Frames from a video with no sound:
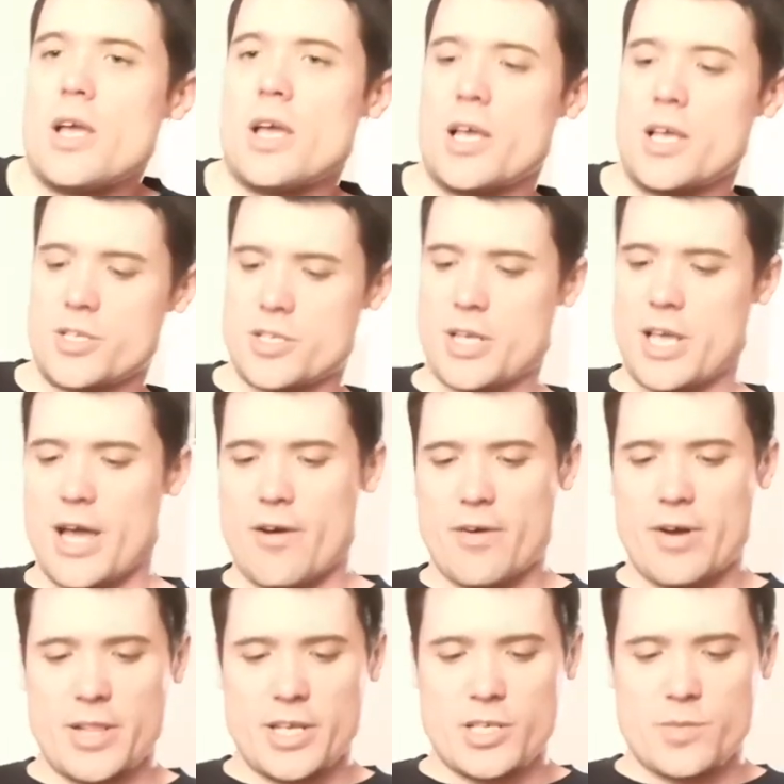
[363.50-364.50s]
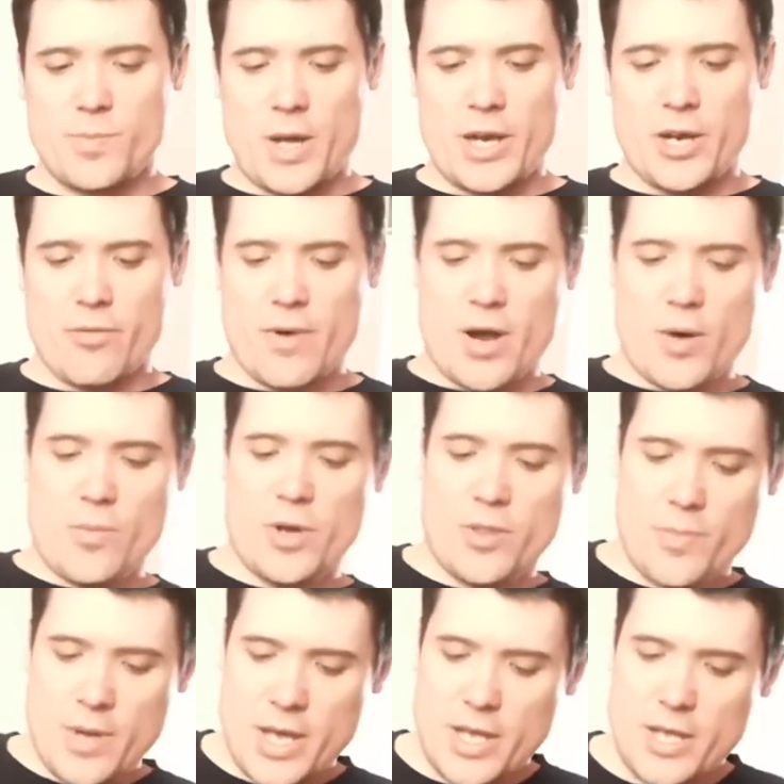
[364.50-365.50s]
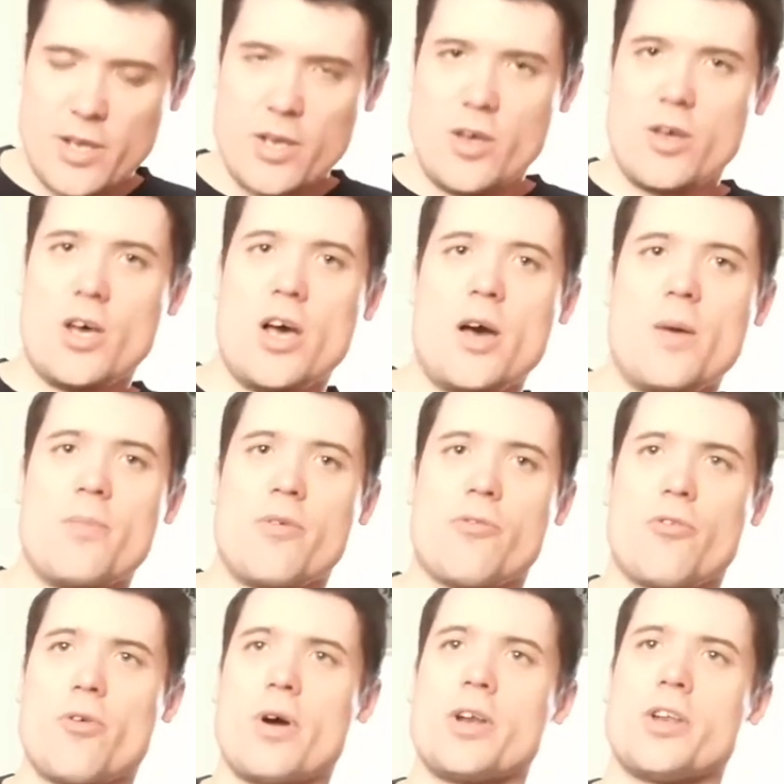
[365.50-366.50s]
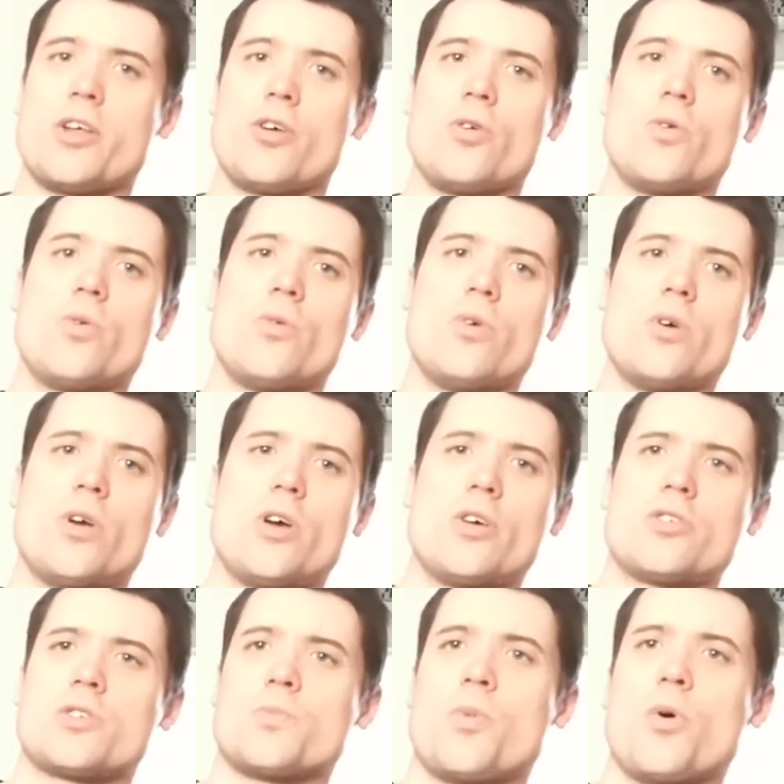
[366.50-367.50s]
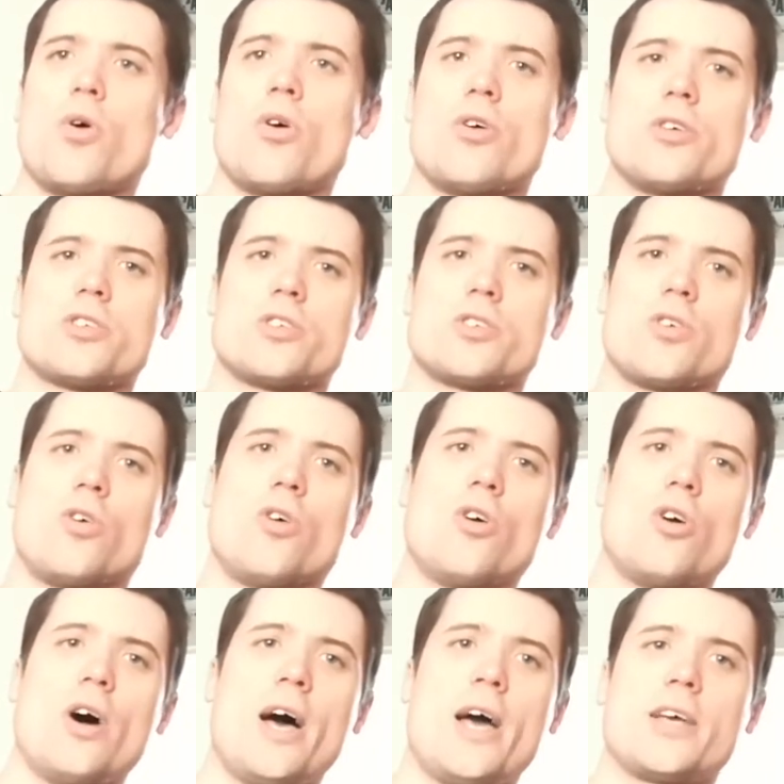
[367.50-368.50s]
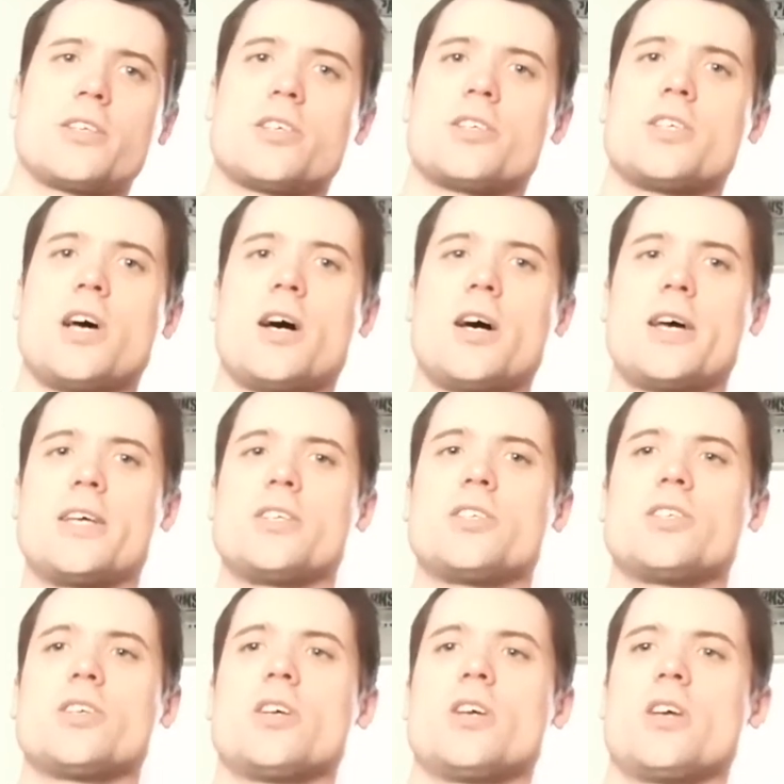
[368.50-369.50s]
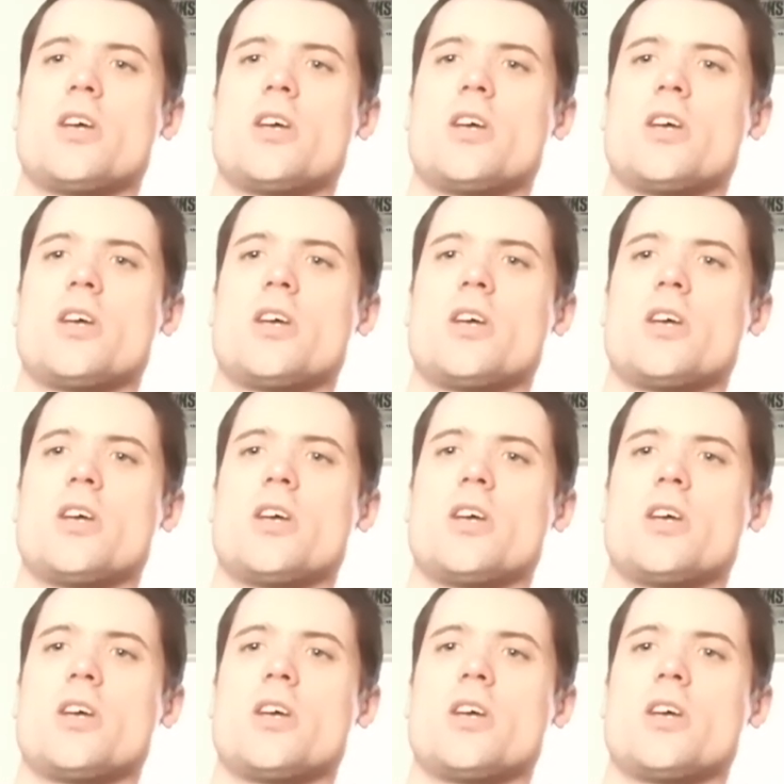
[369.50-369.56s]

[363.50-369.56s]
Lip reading: is carry this band around with me before I do sports or exercise.